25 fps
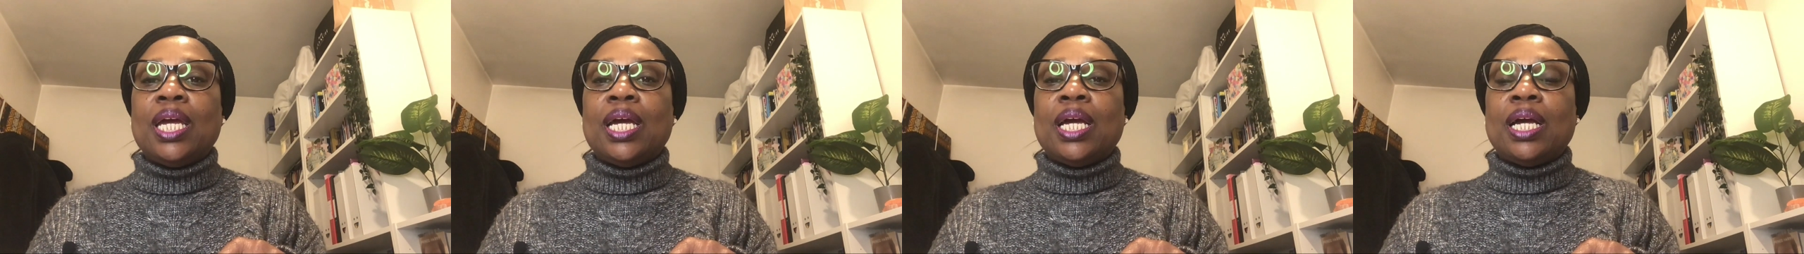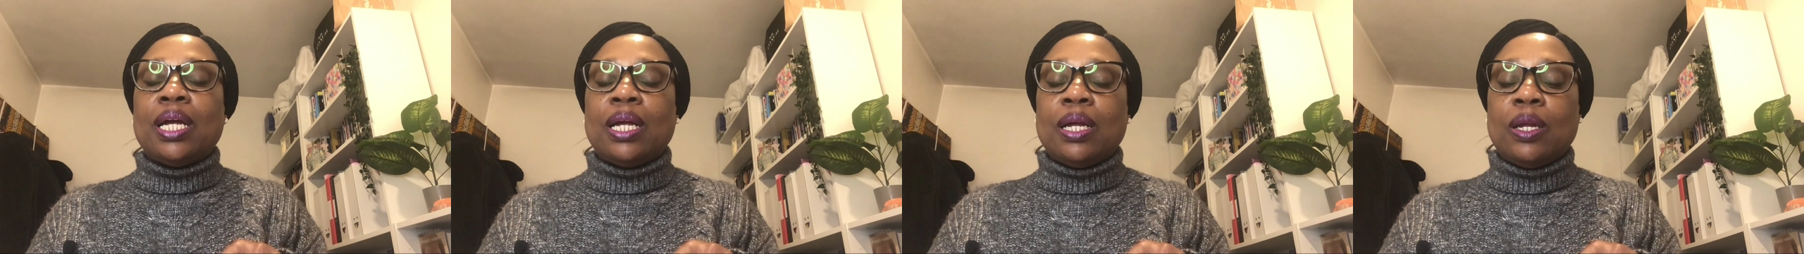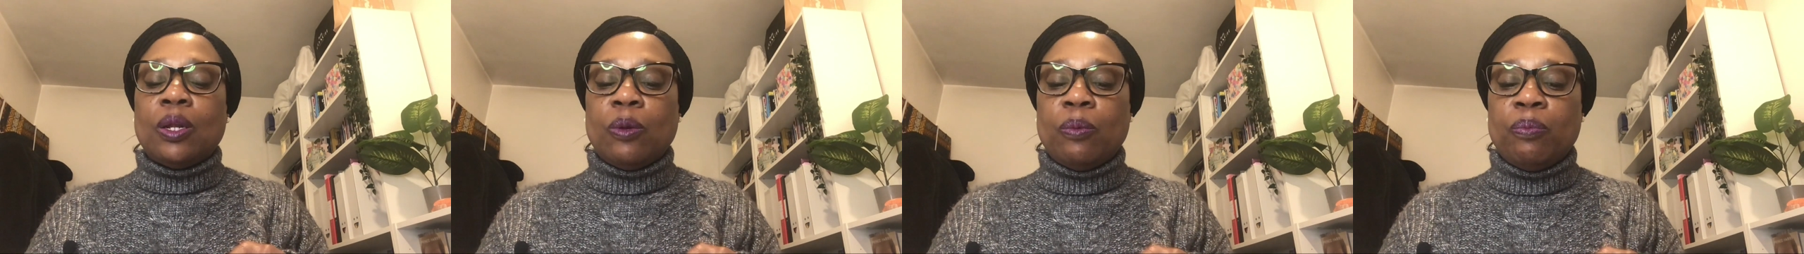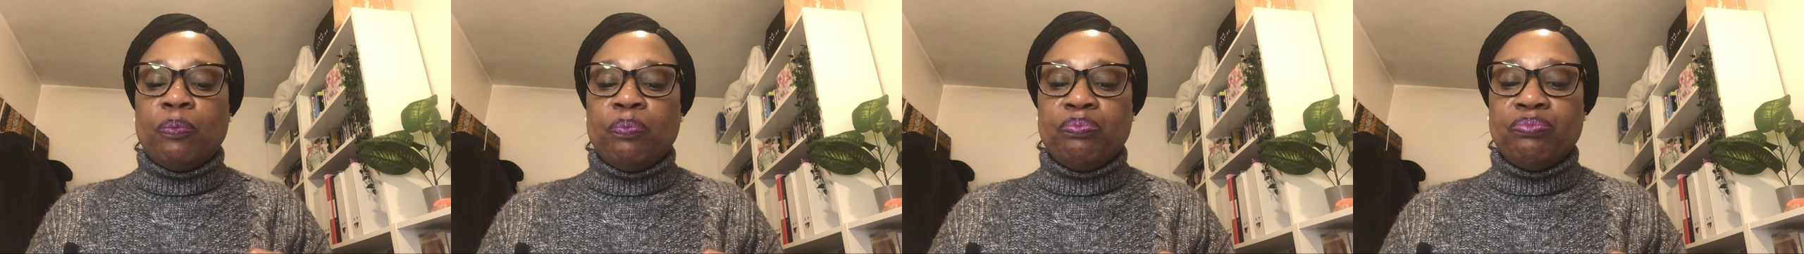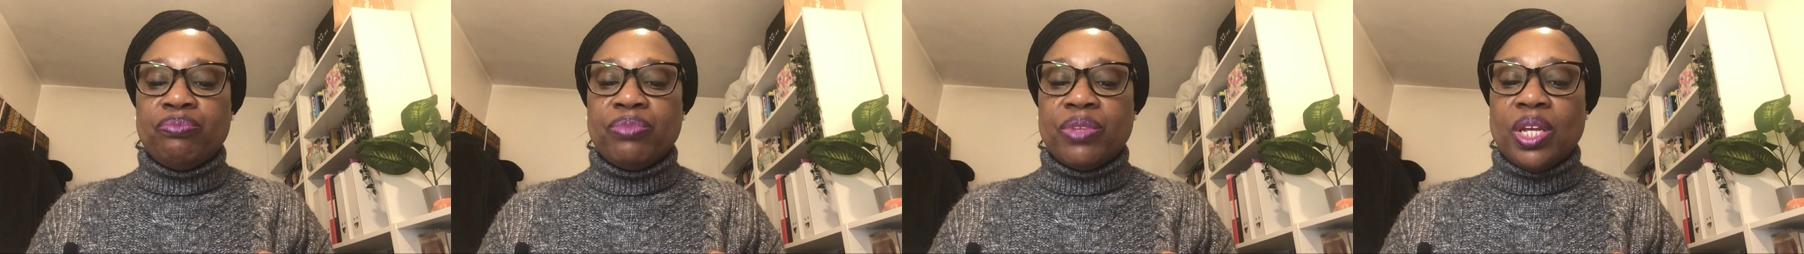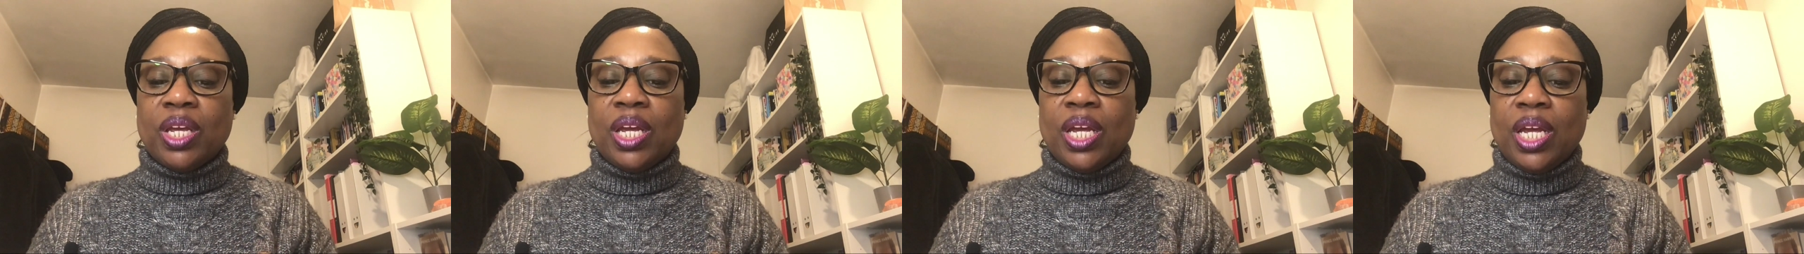um,
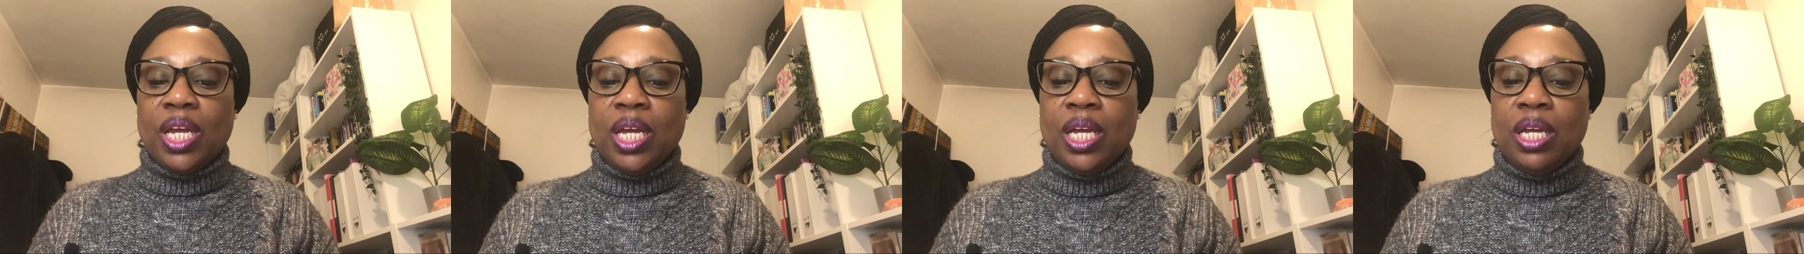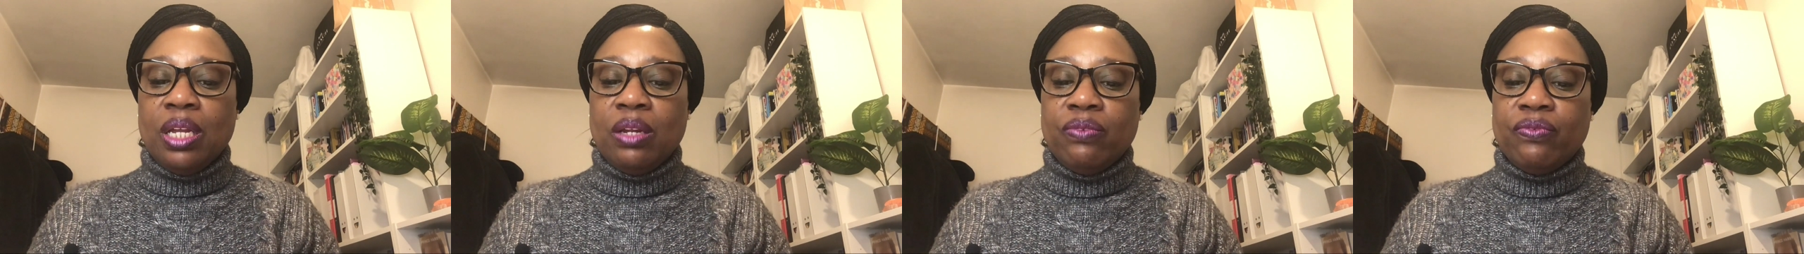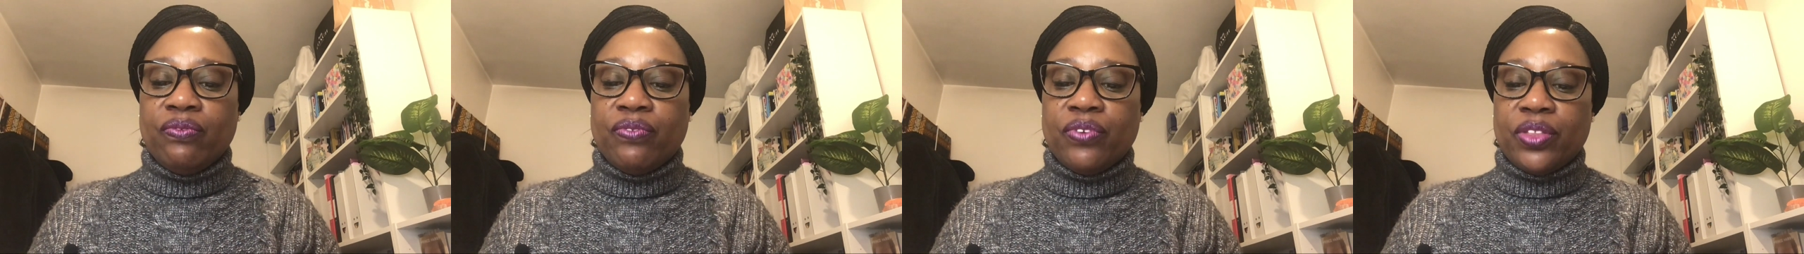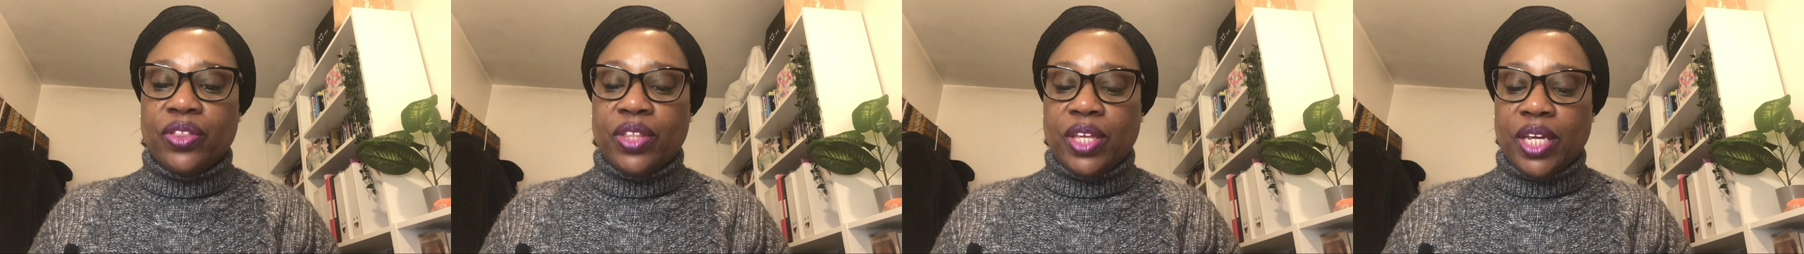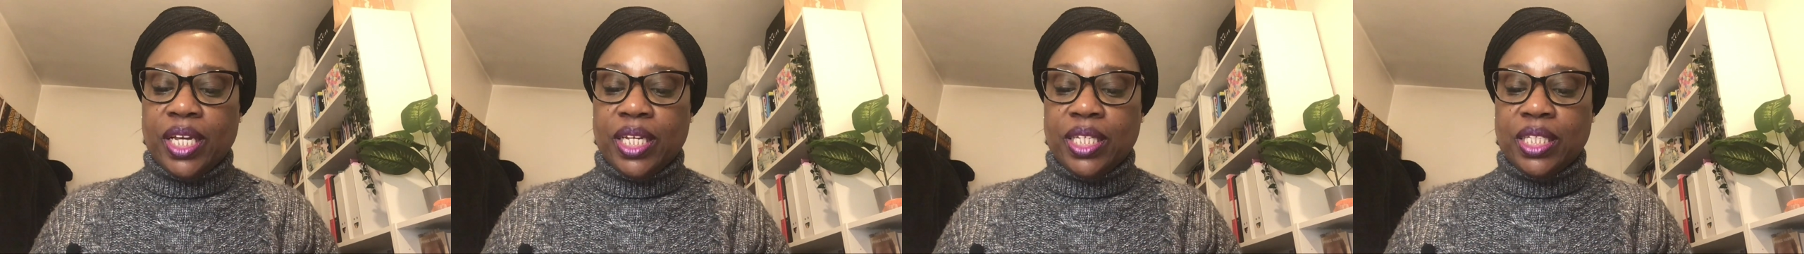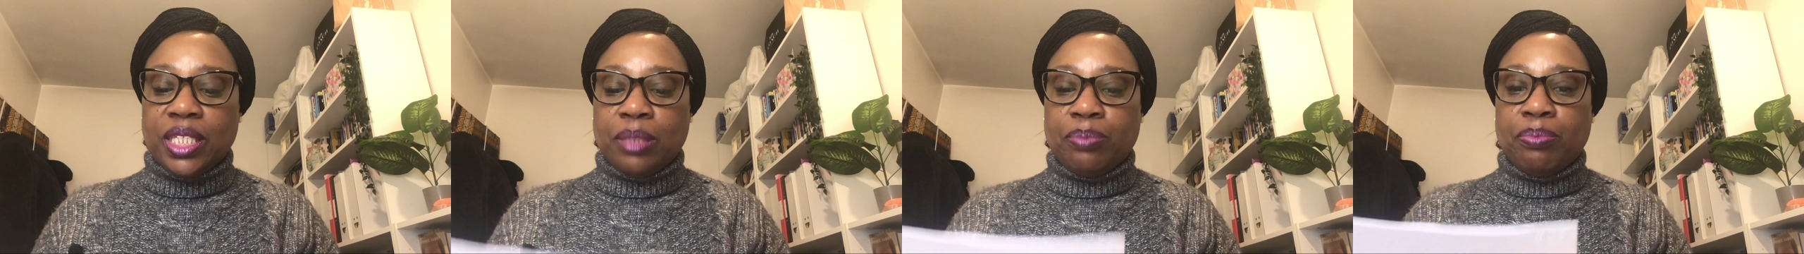in for
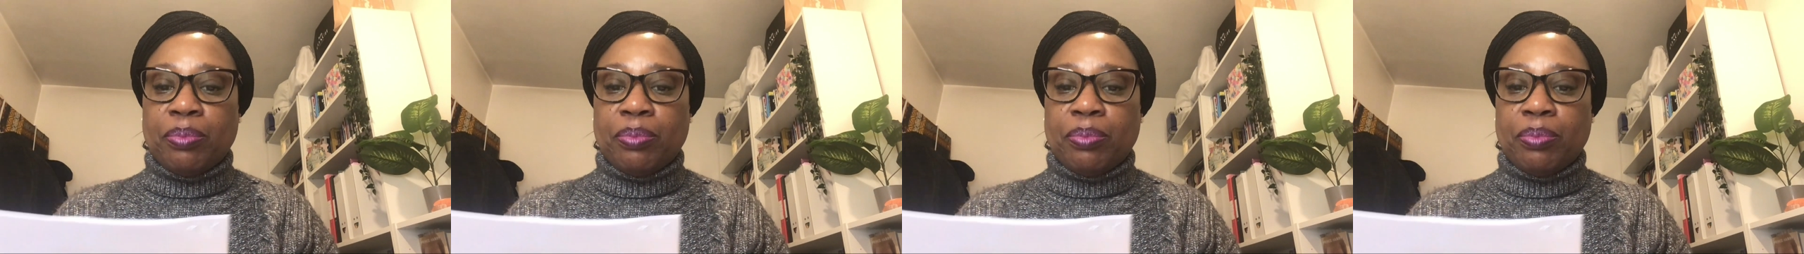this,